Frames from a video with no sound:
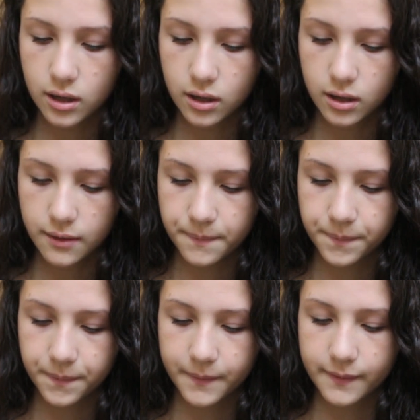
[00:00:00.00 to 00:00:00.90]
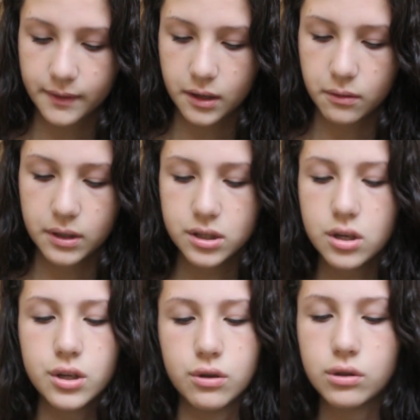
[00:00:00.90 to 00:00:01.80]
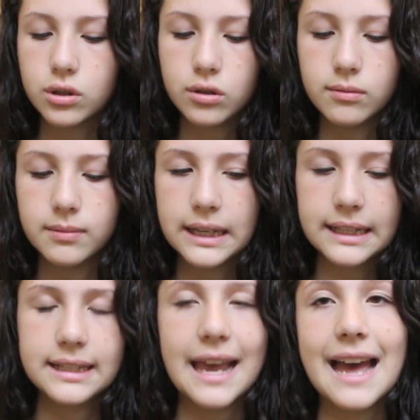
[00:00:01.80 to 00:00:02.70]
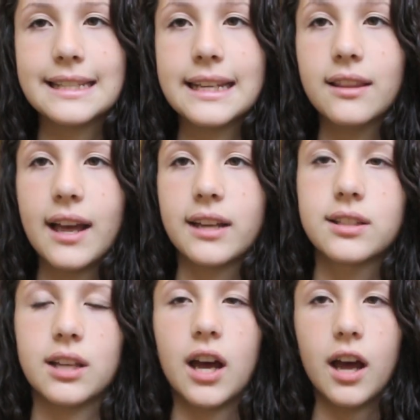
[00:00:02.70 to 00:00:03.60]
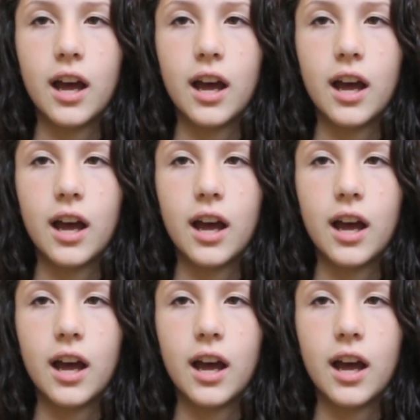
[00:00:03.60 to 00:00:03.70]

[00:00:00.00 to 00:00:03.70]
I do. What's your YouTube? It's Cassie Alexa.